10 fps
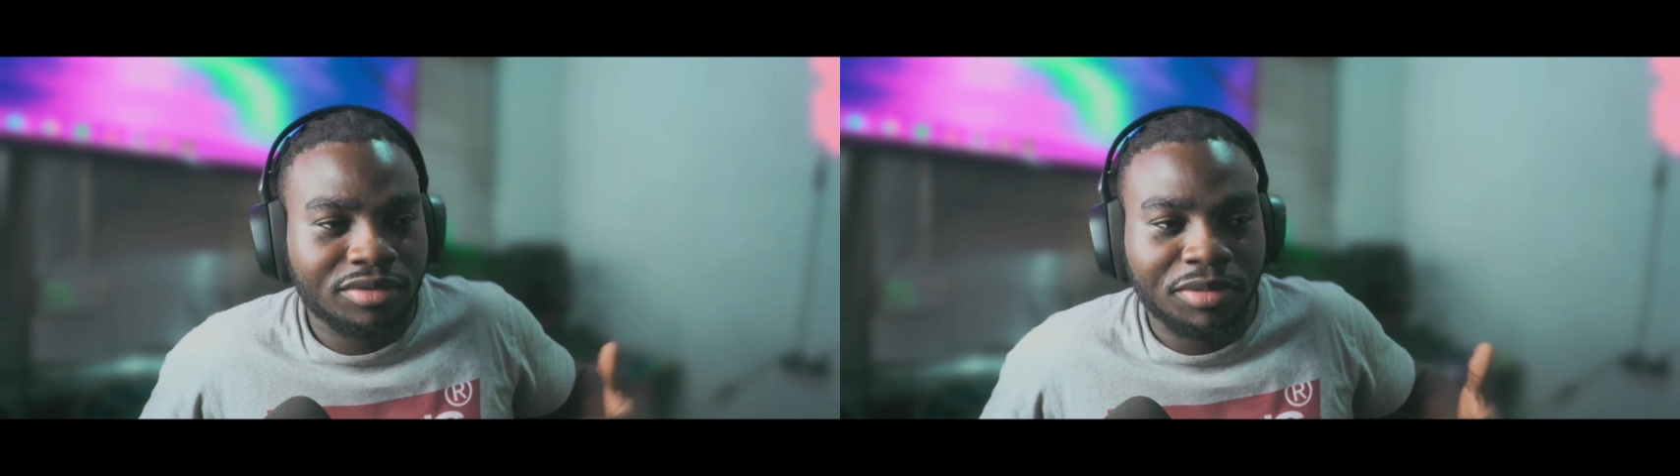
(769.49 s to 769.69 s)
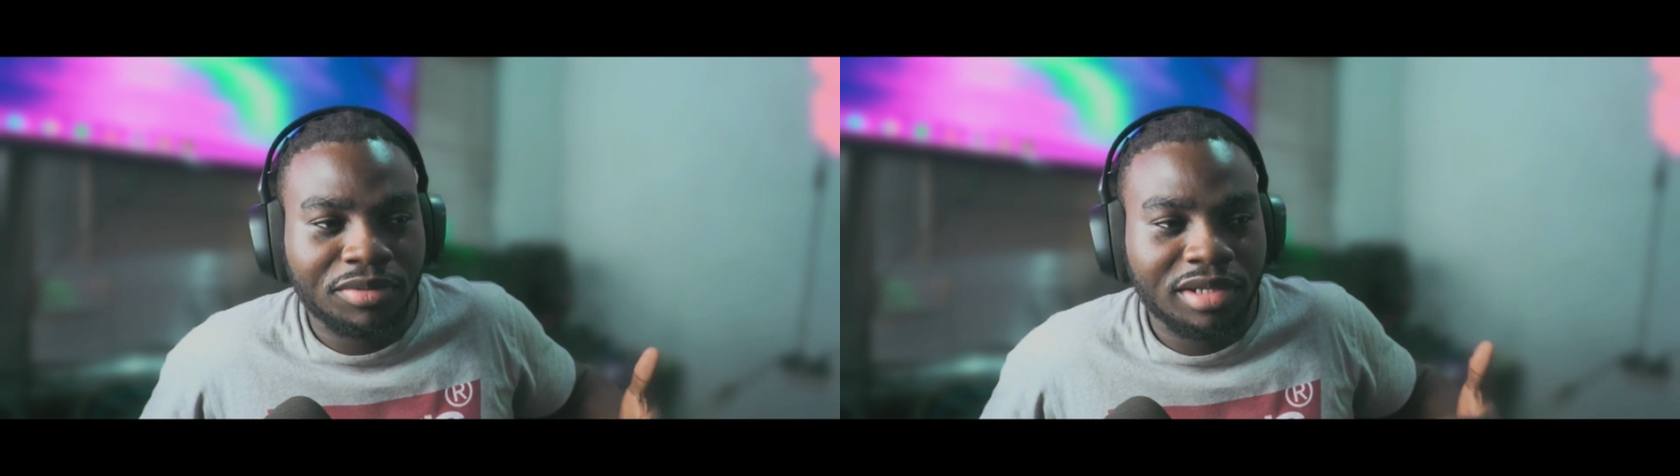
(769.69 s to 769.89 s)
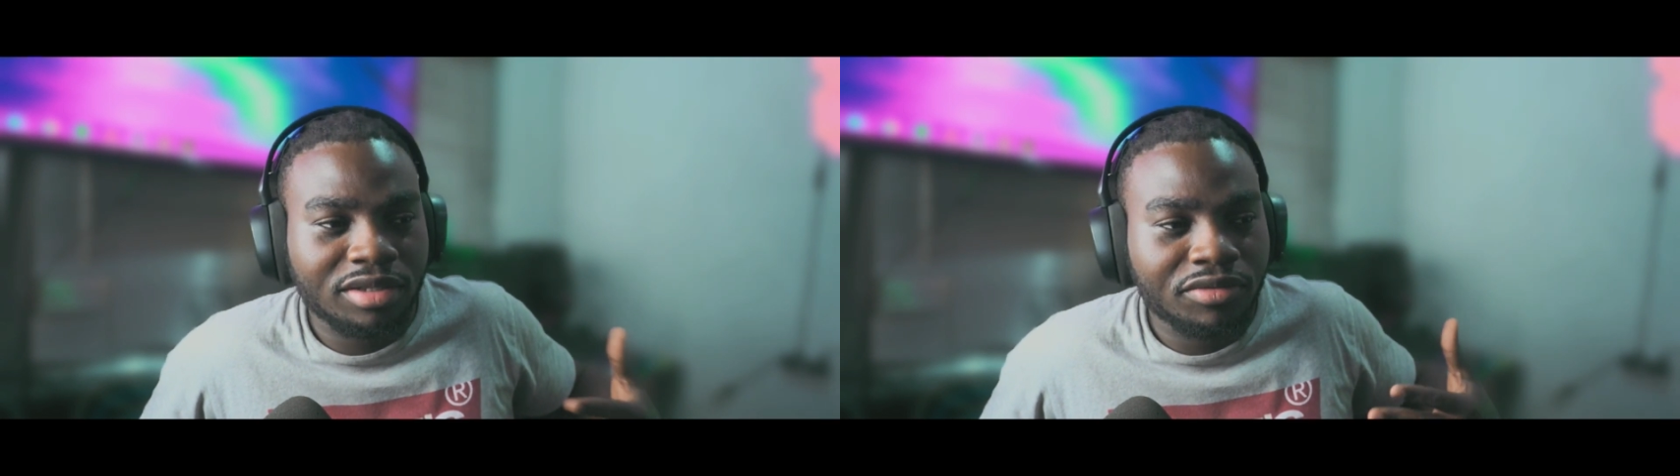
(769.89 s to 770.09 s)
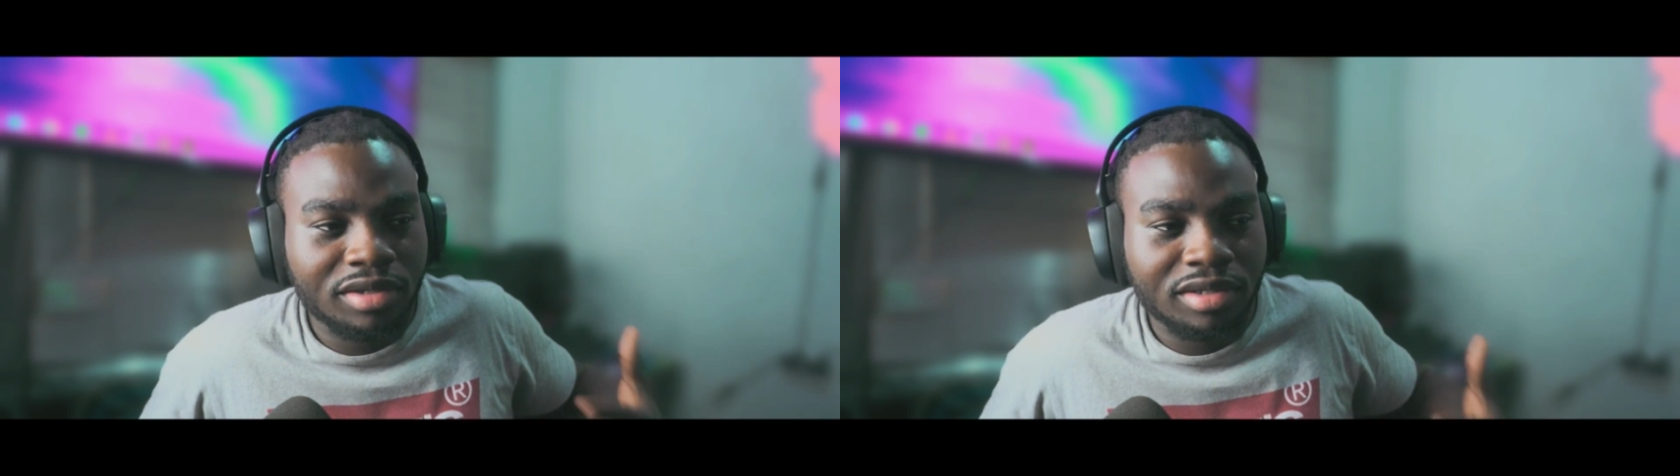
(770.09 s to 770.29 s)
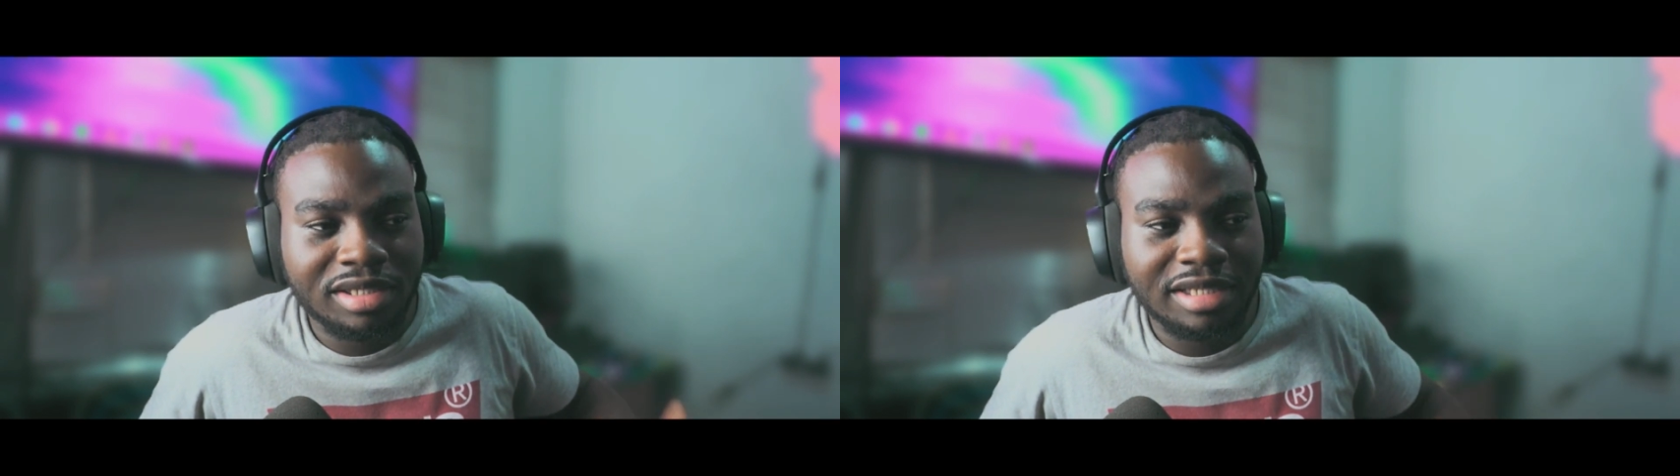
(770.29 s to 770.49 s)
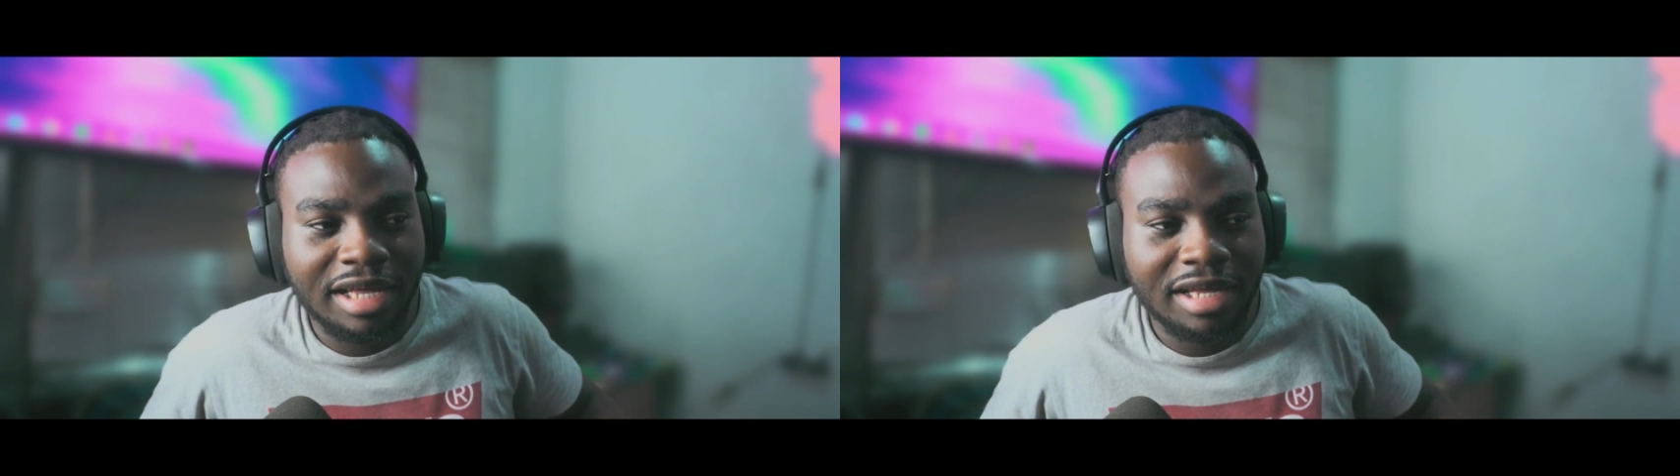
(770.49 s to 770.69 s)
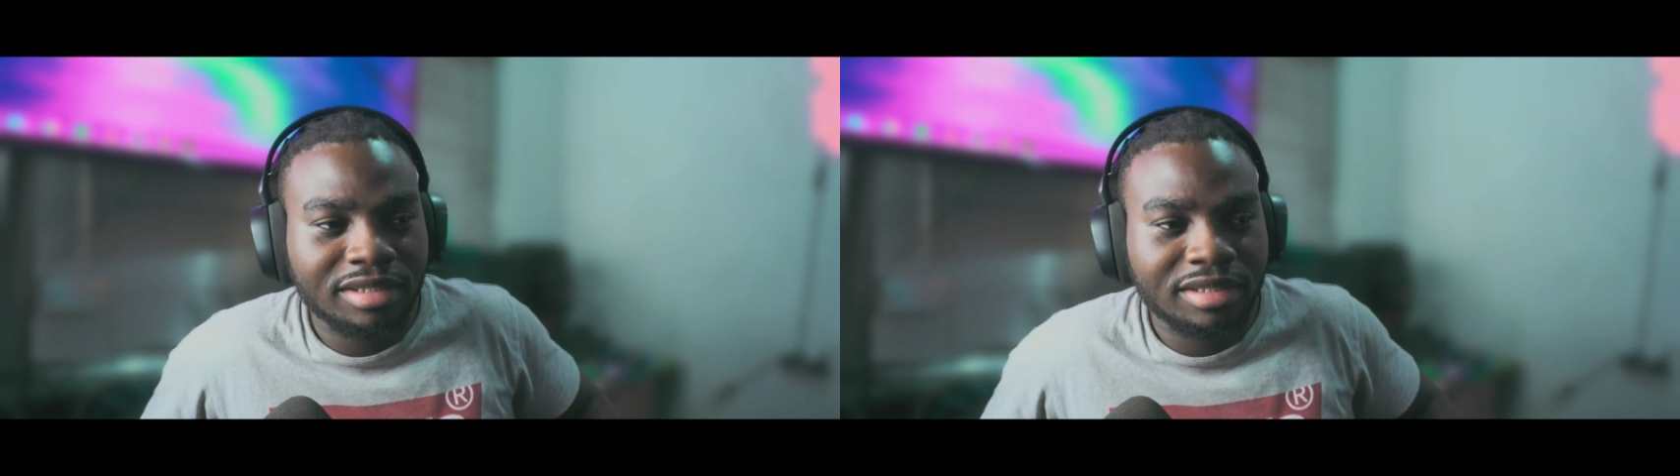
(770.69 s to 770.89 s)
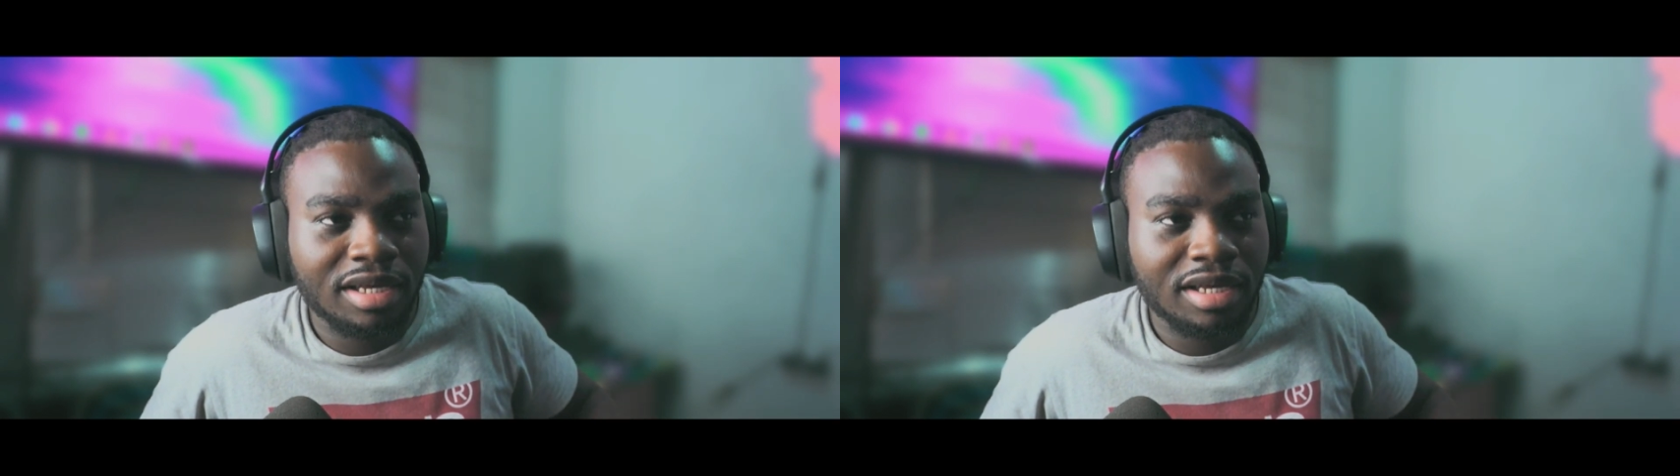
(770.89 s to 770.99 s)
people that don't really understand.